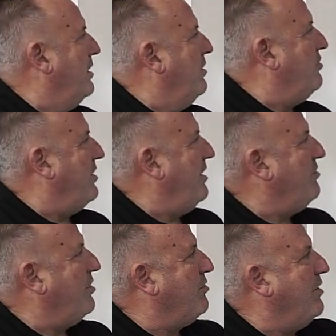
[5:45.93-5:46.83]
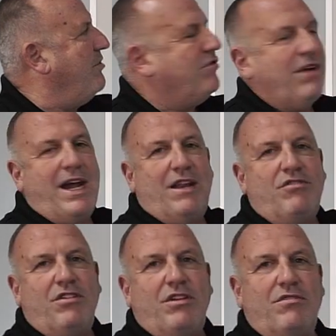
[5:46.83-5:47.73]
So these are three
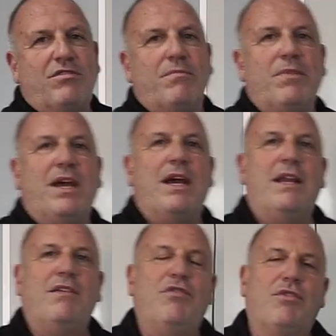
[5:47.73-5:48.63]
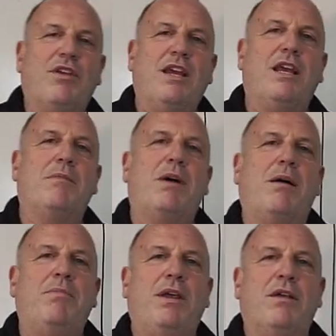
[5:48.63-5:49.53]
strategies that, if you're thinking
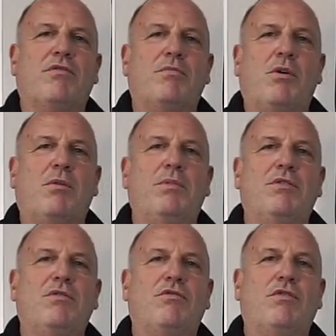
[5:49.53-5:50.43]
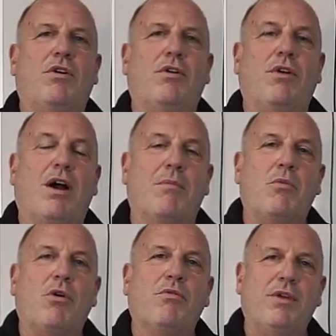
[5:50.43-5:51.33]
about being a small business owner, are
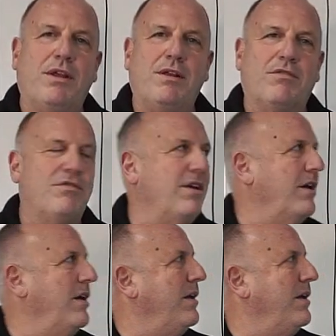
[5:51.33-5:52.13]
more realistic